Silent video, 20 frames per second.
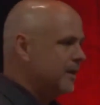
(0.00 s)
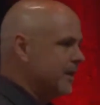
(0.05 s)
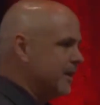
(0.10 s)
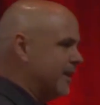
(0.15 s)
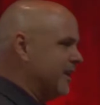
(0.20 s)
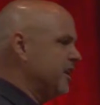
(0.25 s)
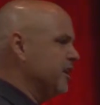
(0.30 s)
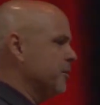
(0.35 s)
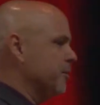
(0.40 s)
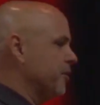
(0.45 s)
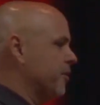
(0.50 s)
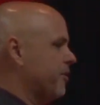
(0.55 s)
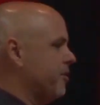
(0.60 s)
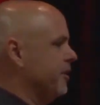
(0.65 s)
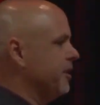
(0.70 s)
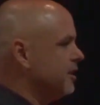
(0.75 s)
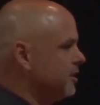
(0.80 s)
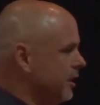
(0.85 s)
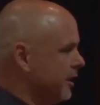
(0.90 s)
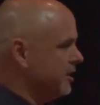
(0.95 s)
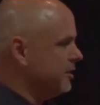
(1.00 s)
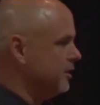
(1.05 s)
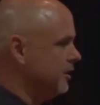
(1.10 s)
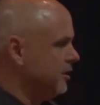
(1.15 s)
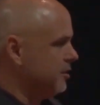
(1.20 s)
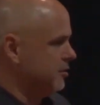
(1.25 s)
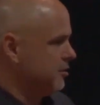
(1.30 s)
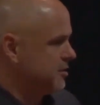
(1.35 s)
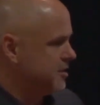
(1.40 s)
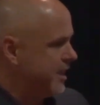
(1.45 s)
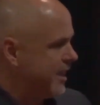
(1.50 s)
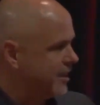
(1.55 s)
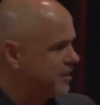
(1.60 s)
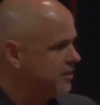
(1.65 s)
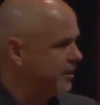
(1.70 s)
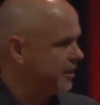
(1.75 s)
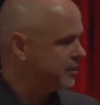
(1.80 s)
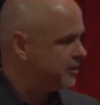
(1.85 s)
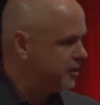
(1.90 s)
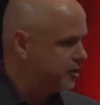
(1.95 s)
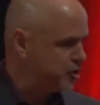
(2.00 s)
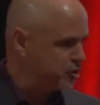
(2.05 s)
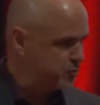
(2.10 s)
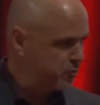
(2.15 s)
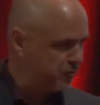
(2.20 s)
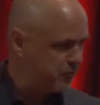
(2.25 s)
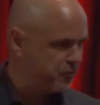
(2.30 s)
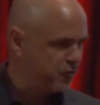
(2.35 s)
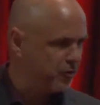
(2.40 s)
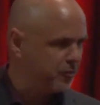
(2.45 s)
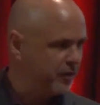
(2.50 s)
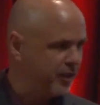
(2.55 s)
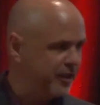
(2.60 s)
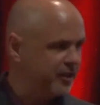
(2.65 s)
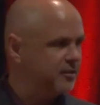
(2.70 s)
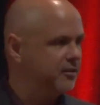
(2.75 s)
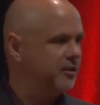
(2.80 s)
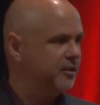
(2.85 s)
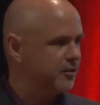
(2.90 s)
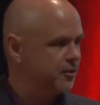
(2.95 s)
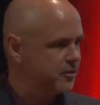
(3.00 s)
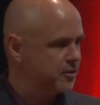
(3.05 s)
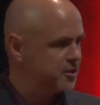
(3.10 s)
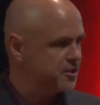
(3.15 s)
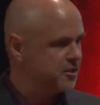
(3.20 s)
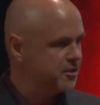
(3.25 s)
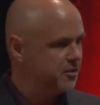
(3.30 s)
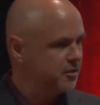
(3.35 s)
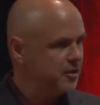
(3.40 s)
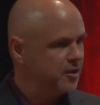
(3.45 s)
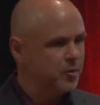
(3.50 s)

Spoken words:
Getting them to think like leaders, act like leaders, perform like leaders,